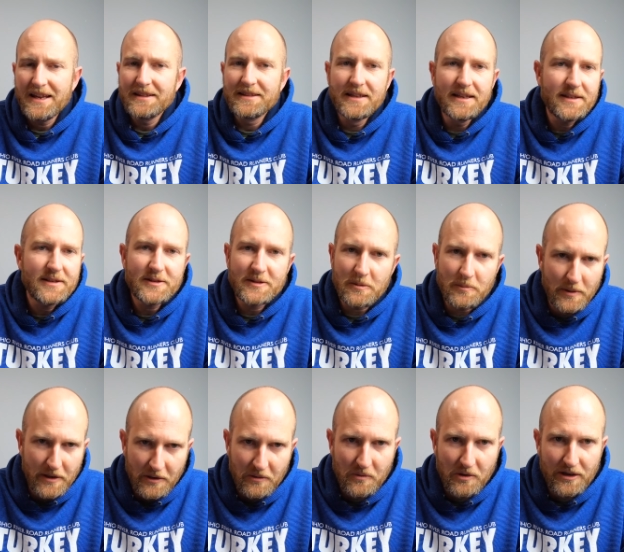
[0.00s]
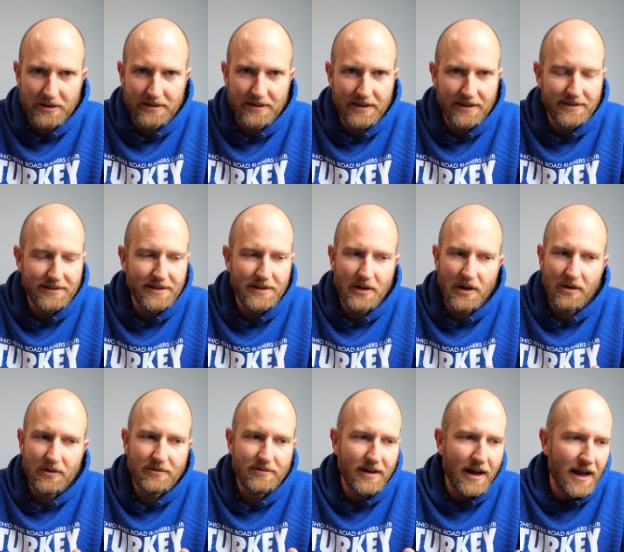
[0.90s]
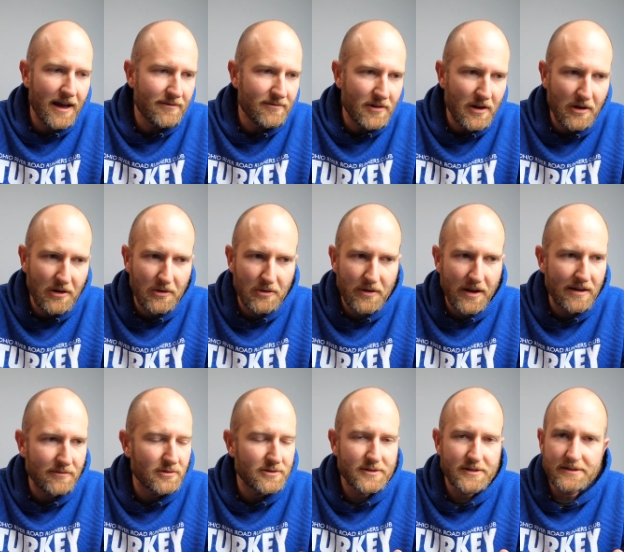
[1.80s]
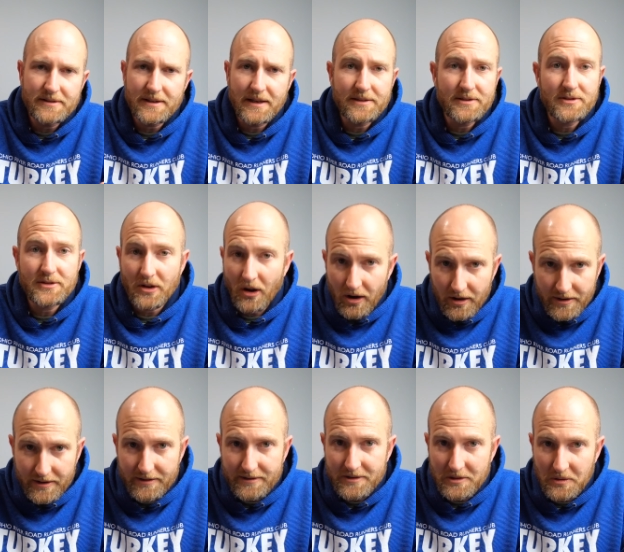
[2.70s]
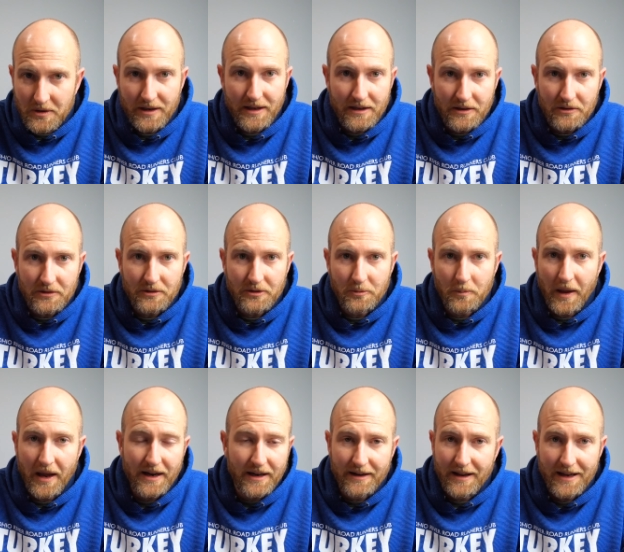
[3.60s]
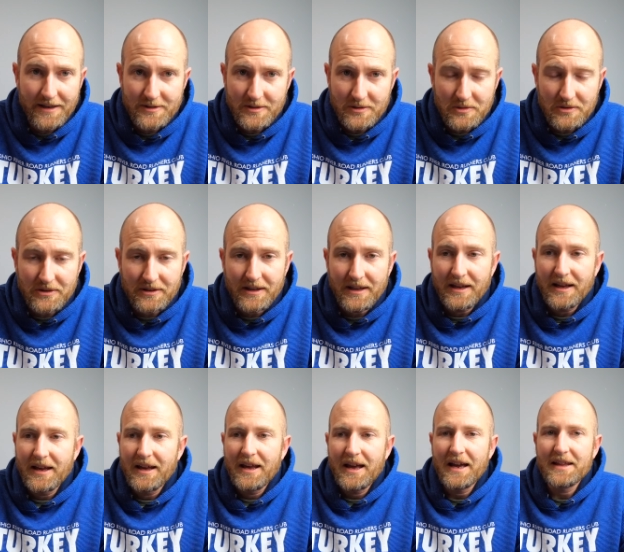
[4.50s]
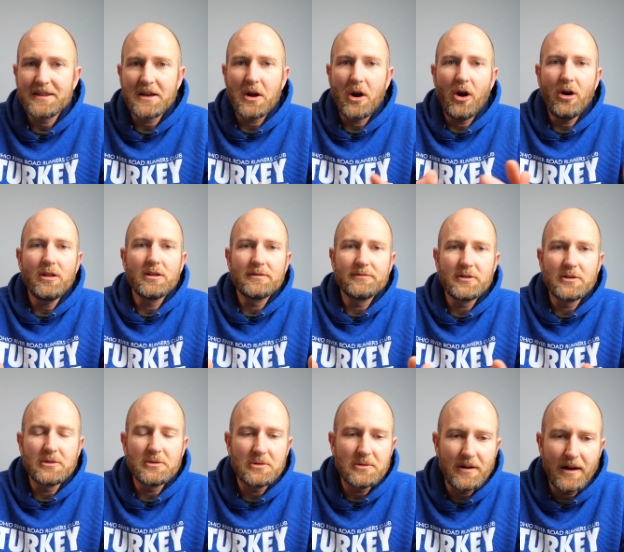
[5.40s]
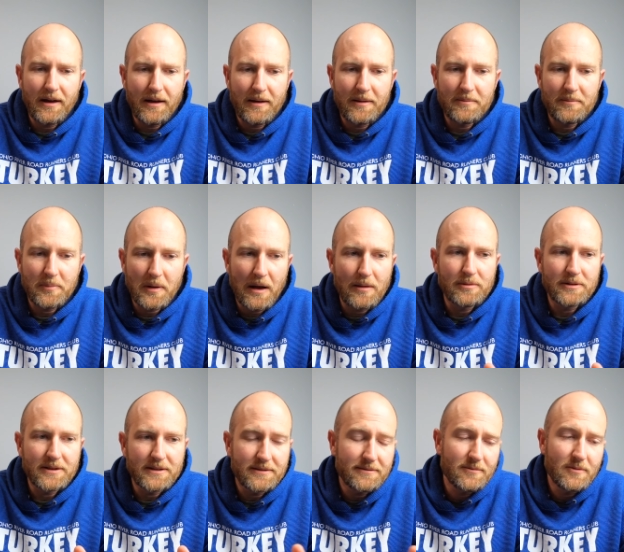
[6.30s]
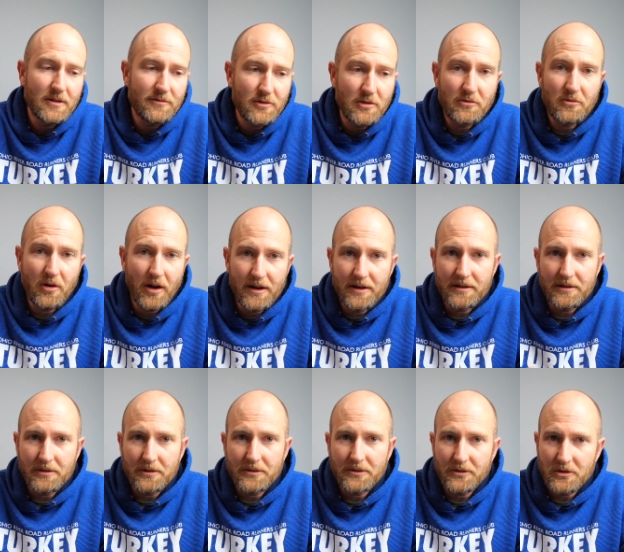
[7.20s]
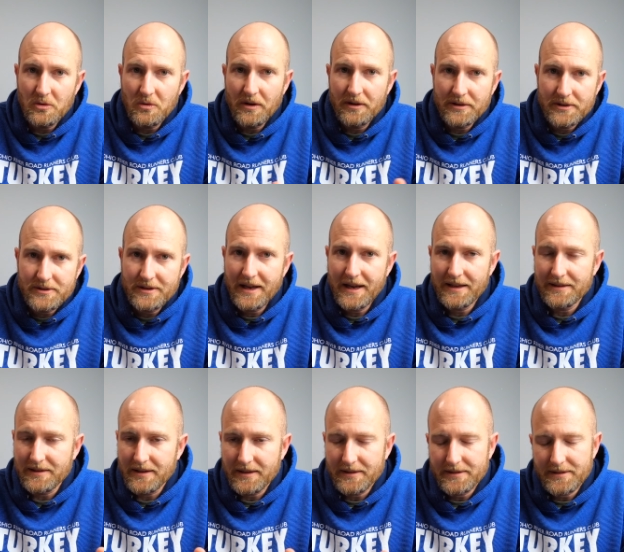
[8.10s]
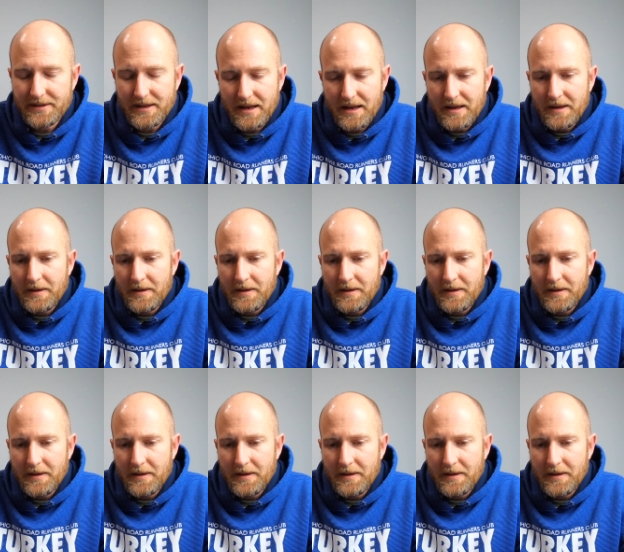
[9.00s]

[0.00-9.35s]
This is the big one that, I've known ever since I started doing hills back in high school. I think all of you, probably if you run hills, you understand this.